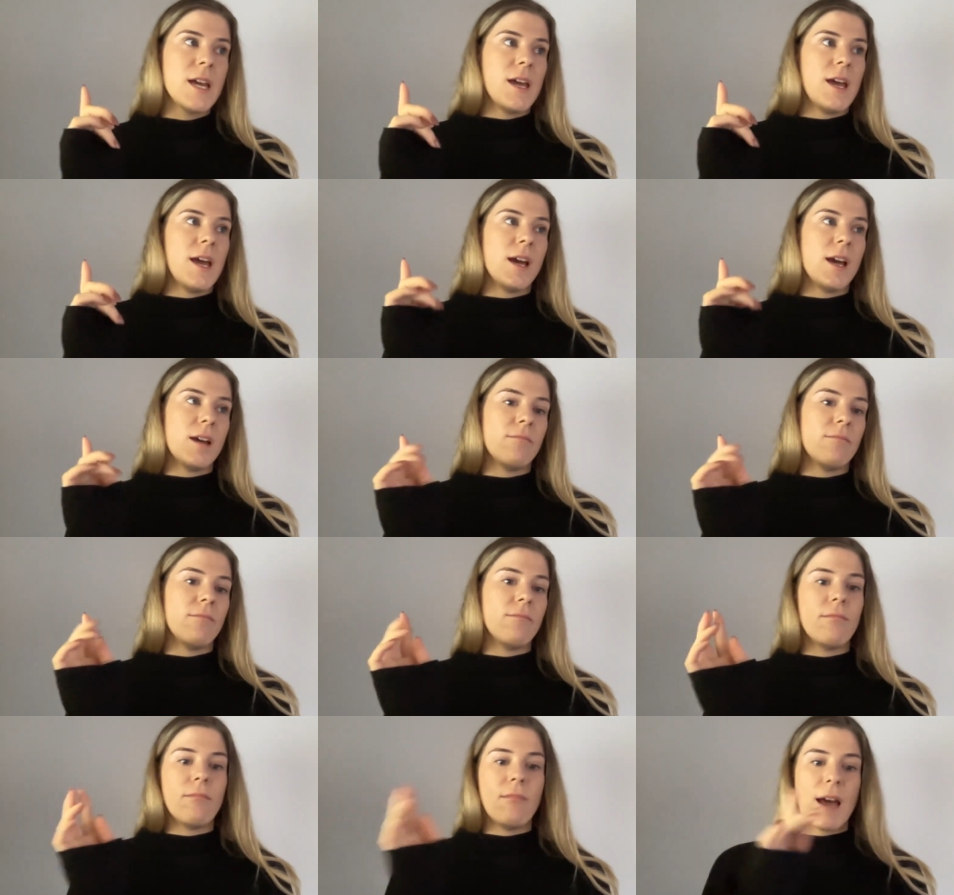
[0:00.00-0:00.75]

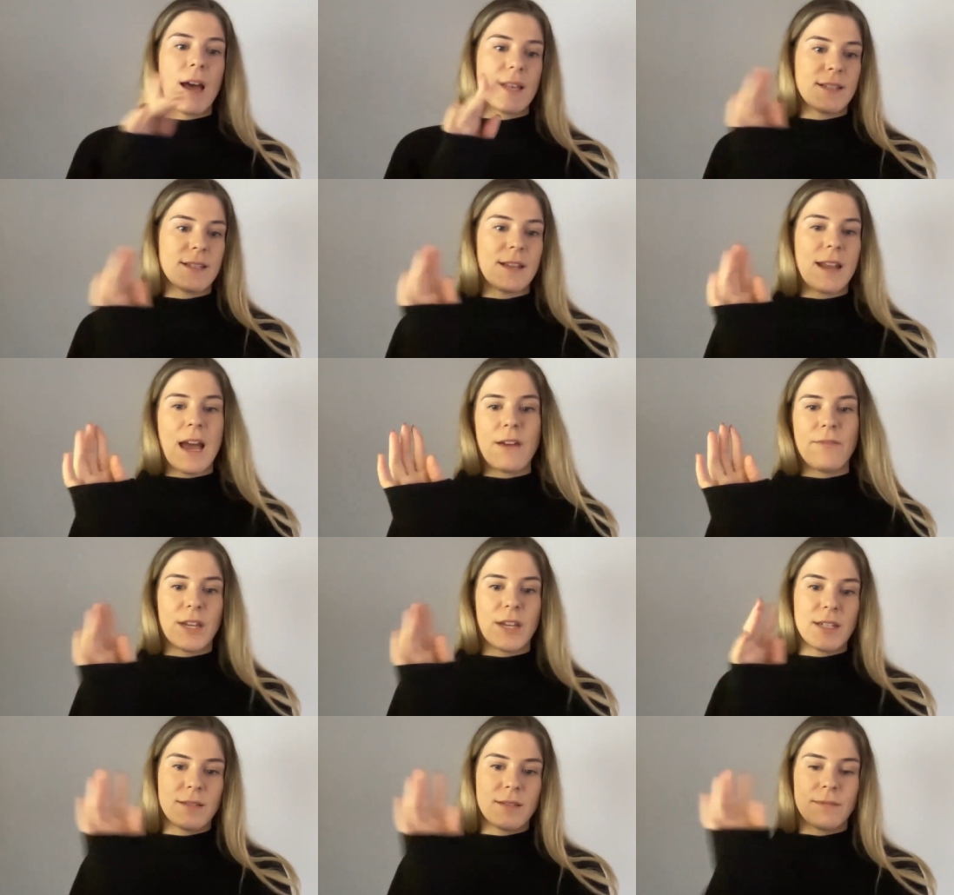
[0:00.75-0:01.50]
as an
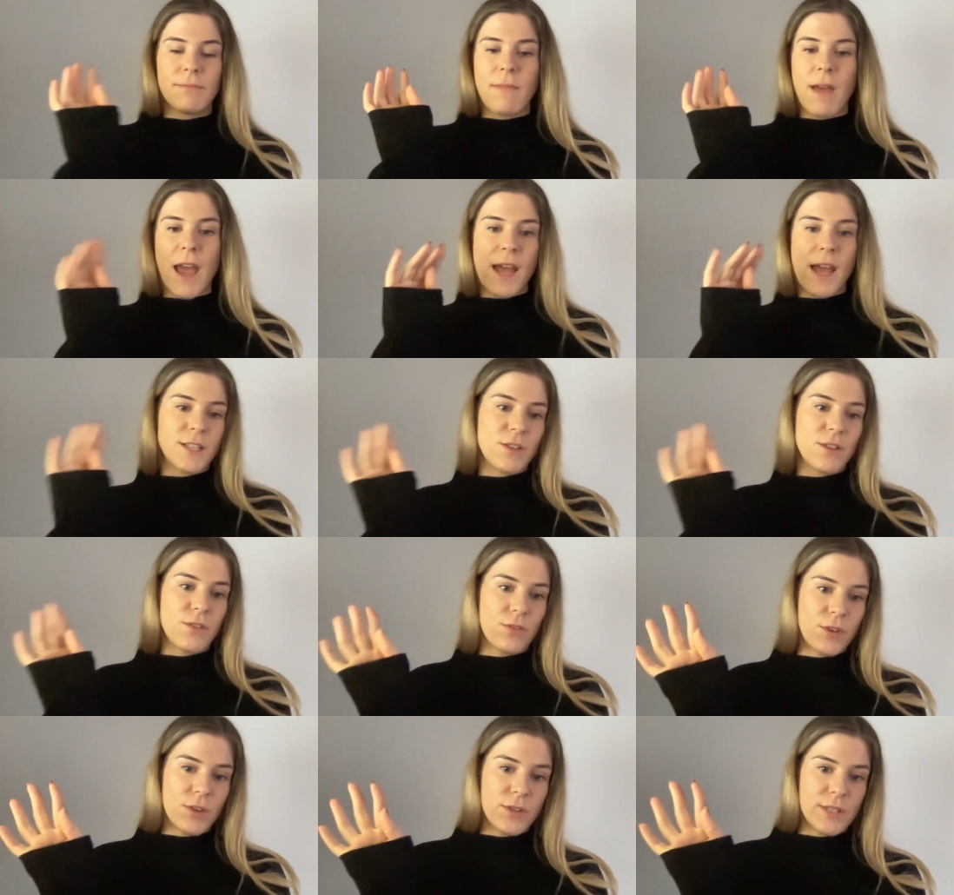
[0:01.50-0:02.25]
avid X
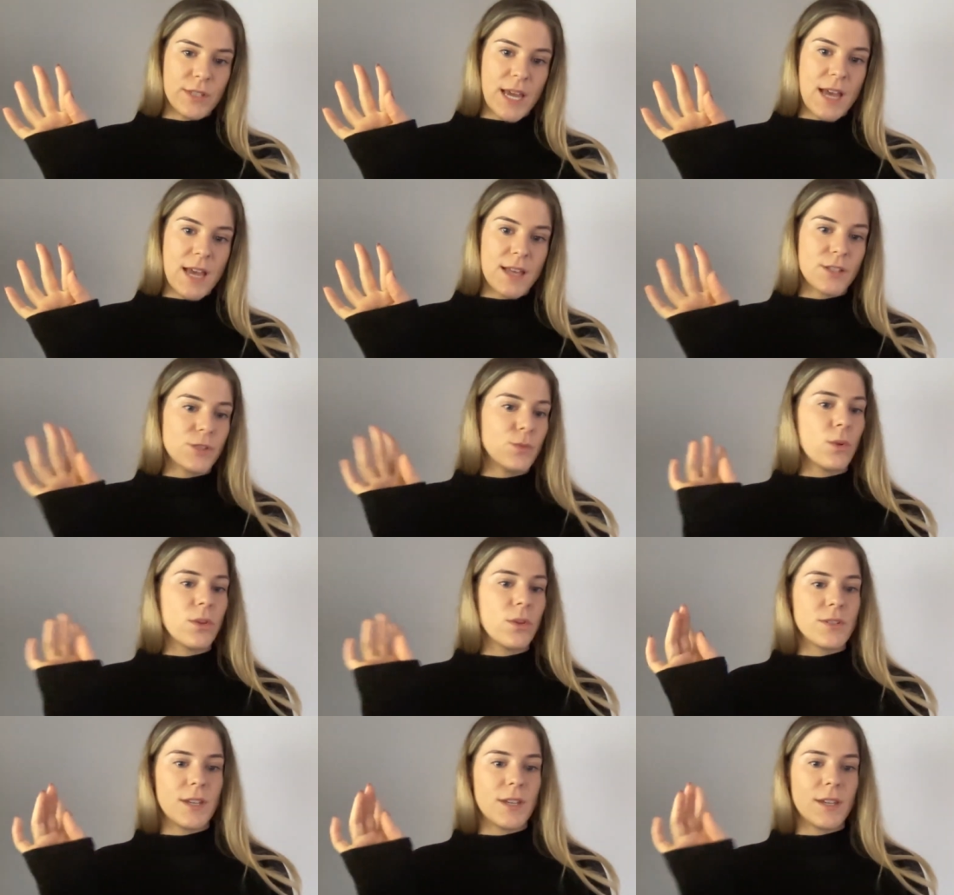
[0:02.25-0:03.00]
enthusiast,
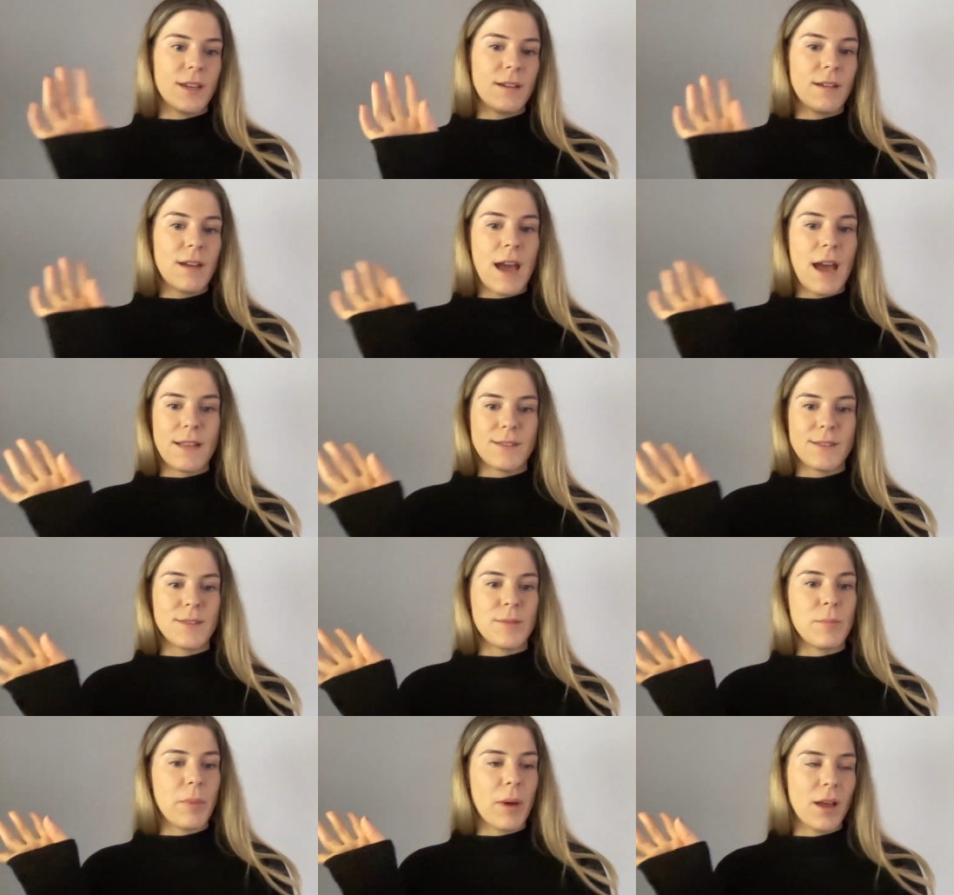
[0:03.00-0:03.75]
want to add
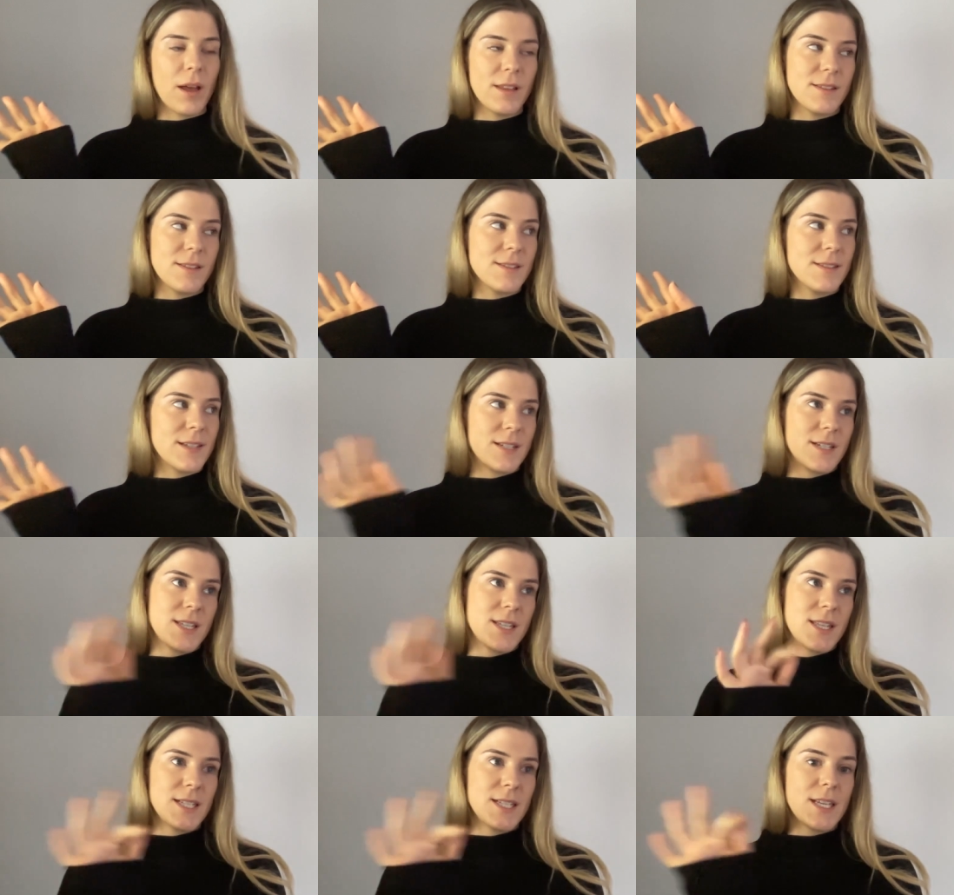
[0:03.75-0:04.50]
some puns
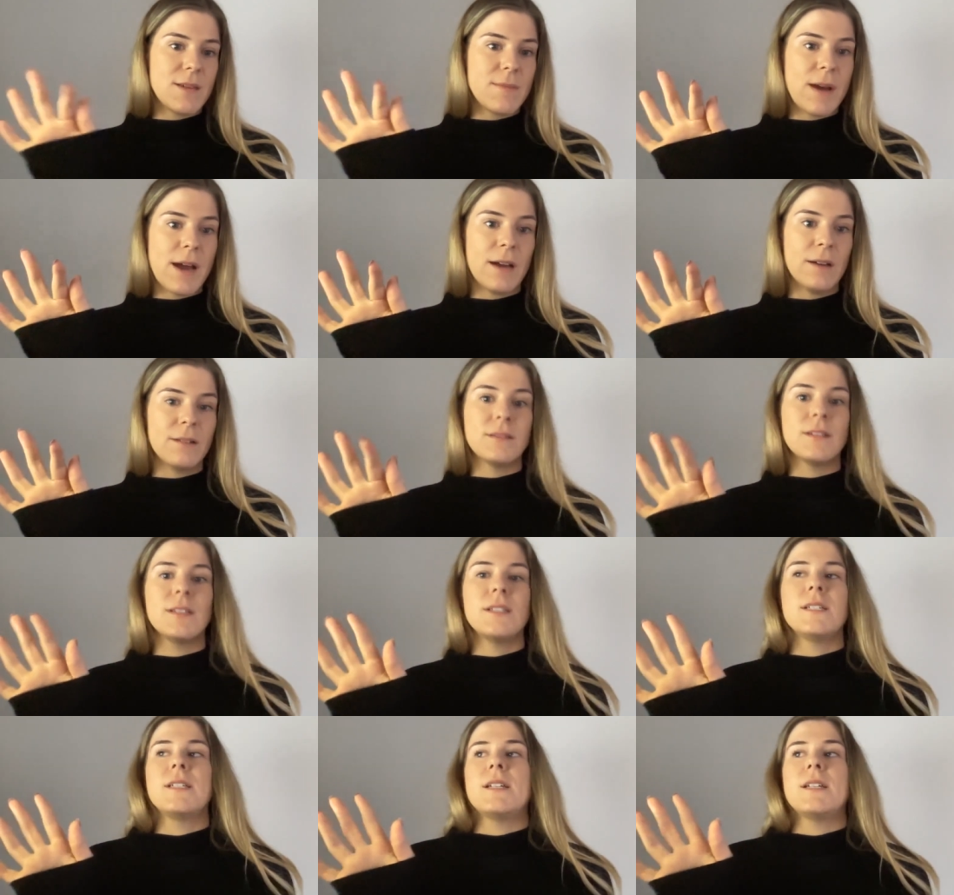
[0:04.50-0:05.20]
into this email.